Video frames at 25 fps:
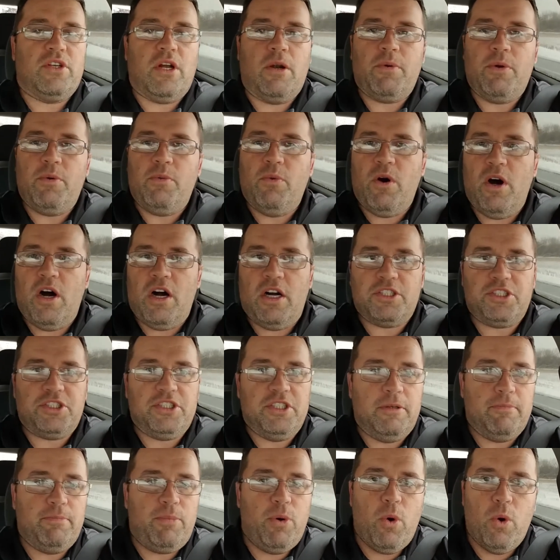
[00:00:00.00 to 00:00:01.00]
Are we
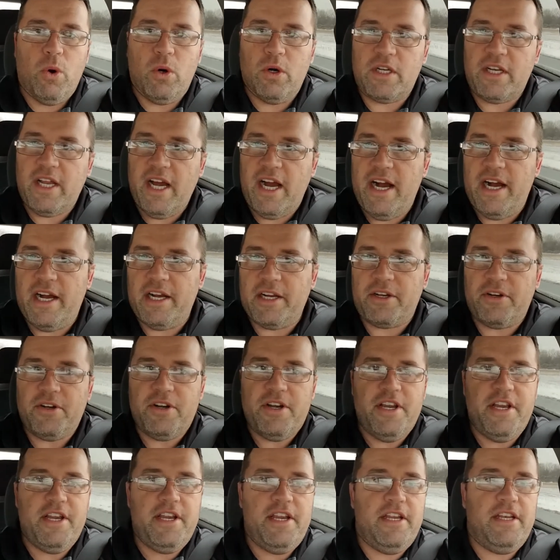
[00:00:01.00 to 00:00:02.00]
washing poured
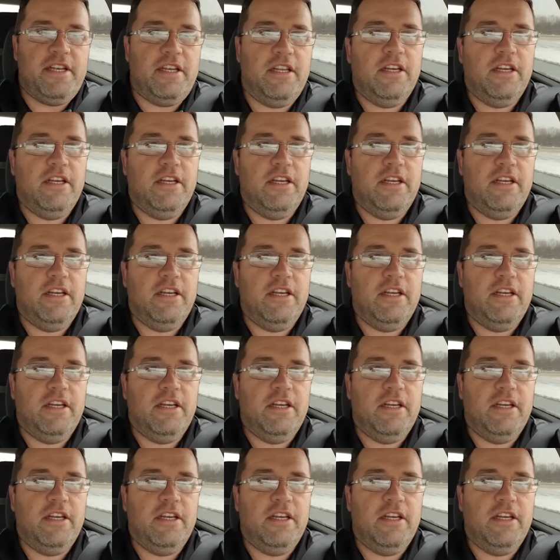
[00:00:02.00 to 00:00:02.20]
concrete?